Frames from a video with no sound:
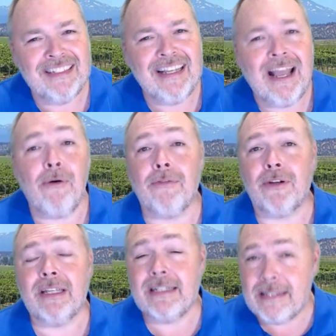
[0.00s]

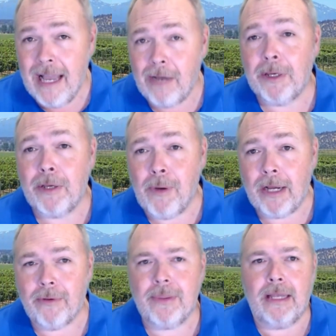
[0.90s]
However, it is not
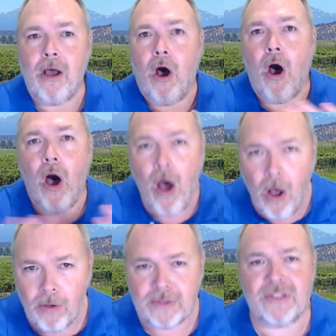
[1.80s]
required that
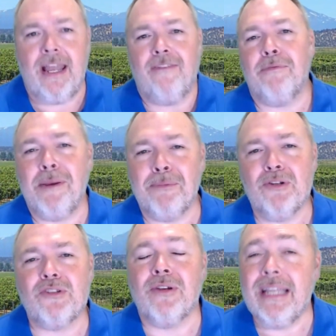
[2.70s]
all staff
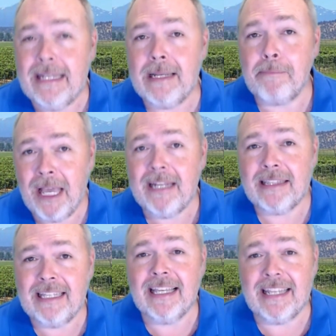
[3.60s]
members are
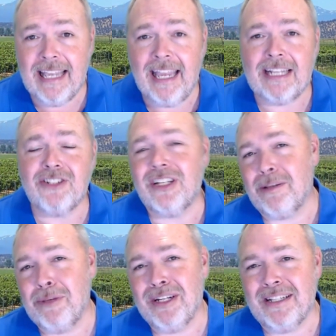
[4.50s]
independently engaged in
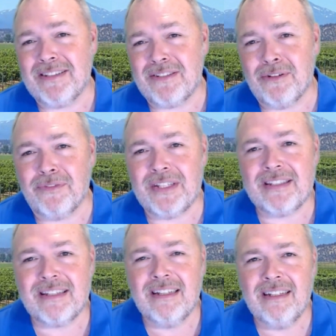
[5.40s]
community
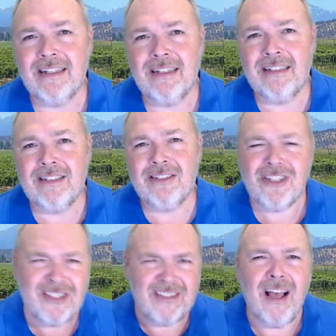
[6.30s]
service,
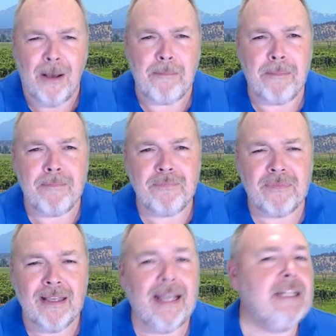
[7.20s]
just some.
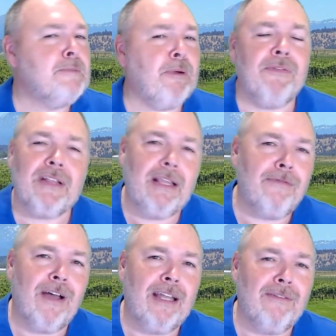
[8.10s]
And it's perfectly
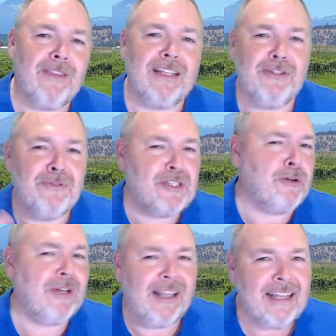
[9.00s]
fine if they do so
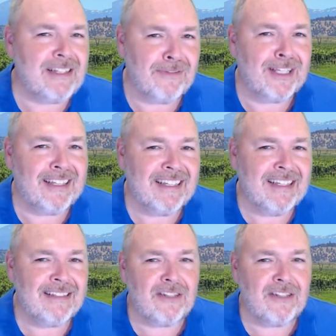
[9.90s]
collectively, such